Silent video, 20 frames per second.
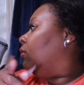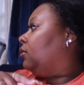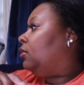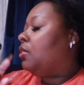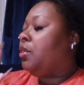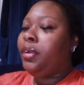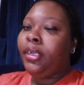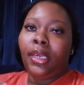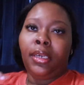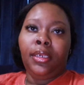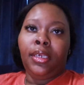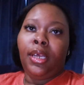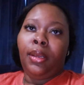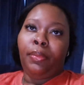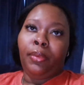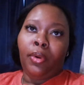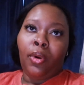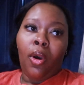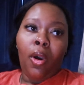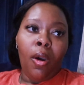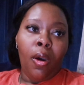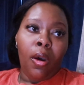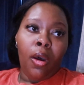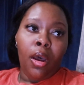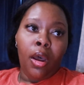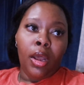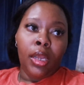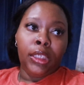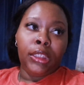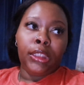throwing out a couple
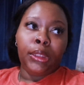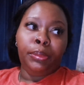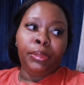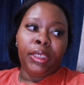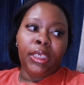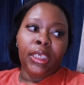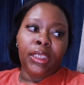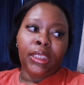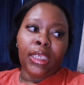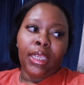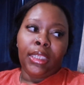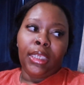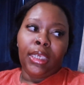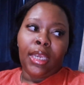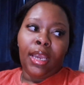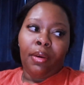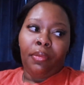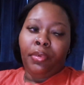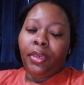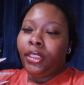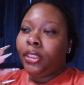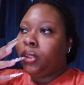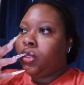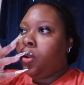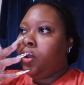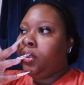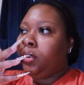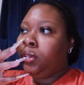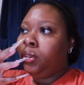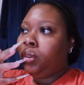hauls because I think I went to
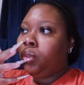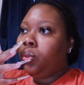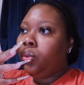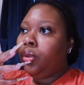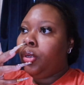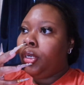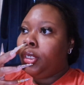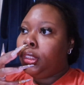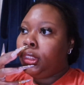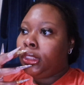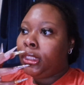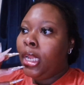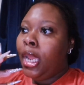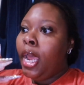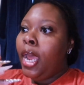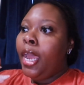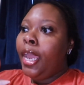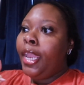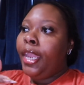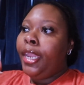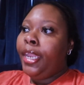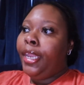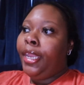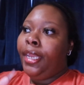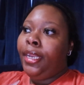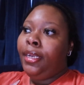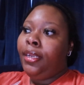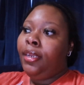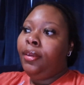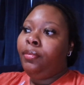all the stores
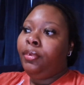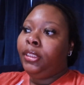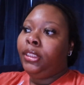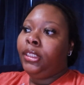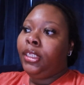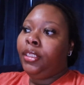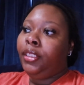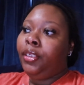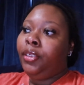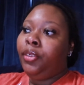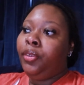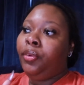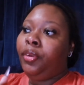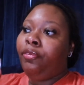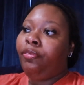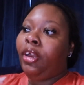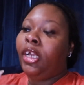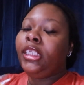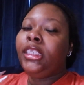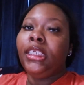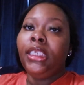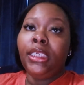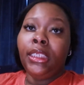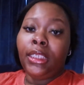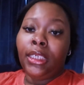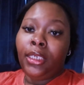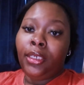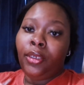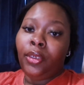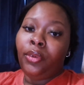and it was nothing new. If I see
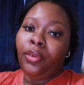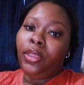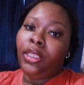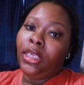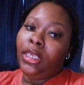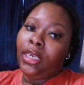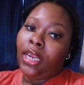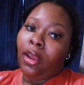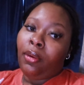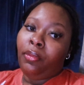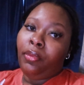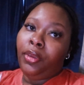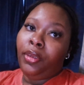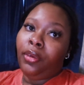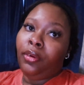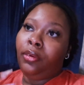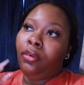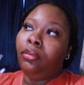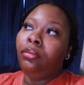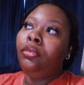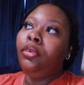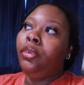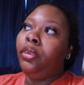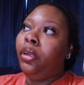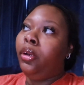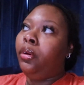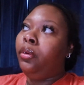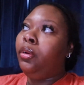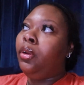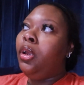anything new, then I will, you
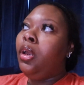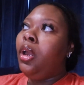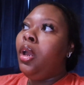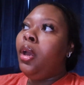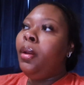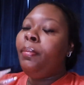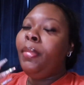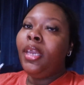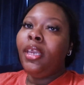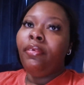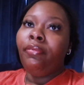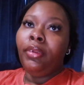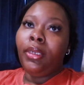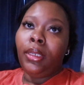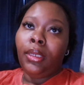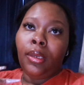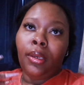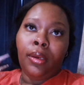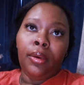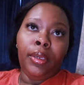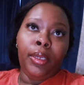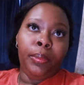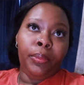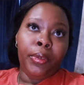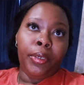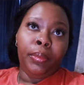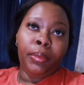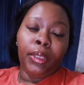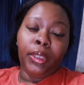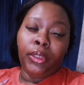know, make a video and
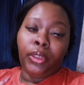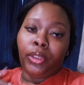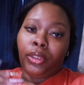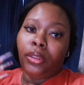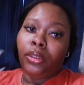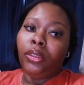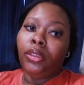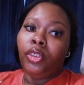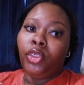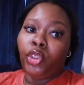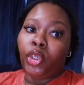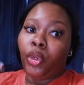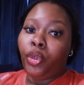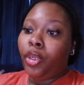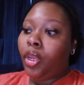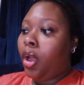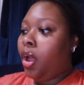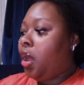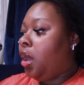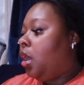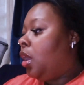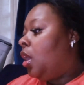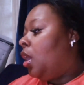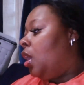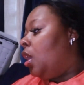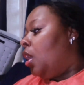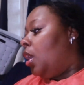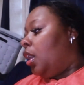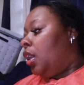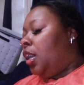pretty much show y'all.
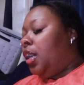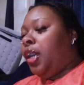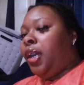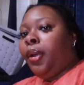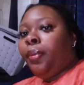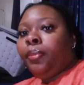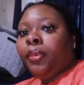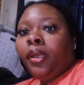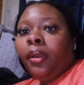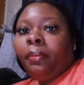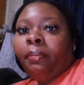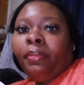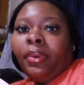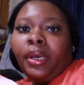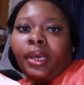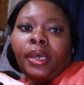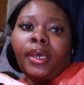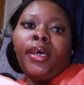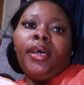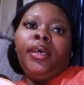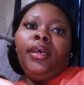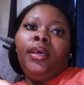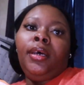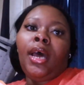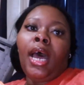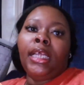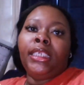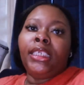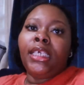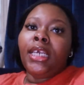Um but
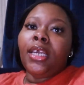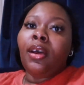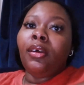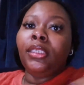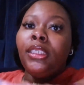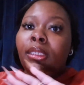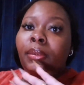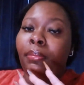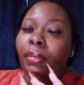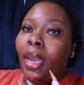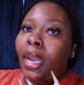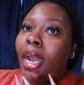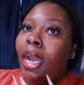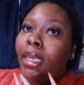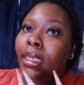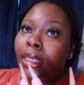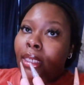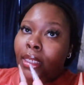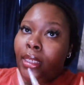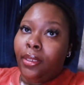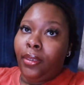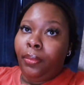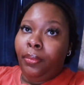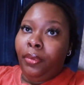I did go to my IKEA